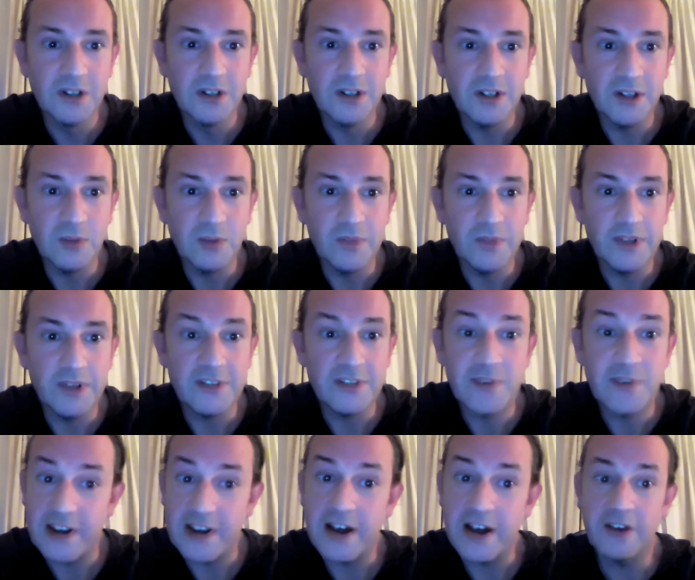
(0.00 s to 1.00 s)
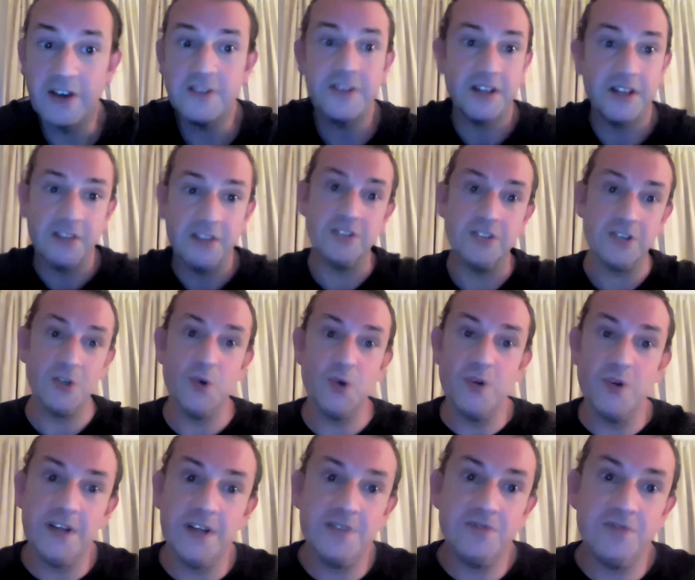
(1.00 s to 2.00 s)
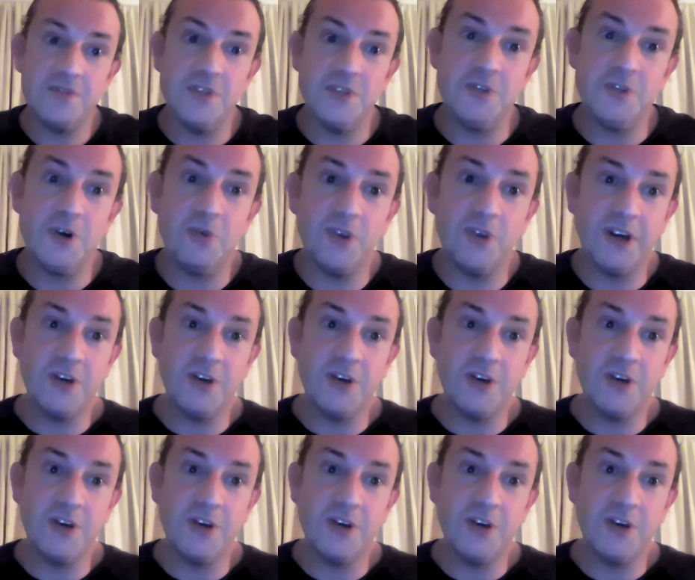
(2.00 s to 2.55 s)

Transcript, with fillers: Um, it's a very hard thing to do if you don't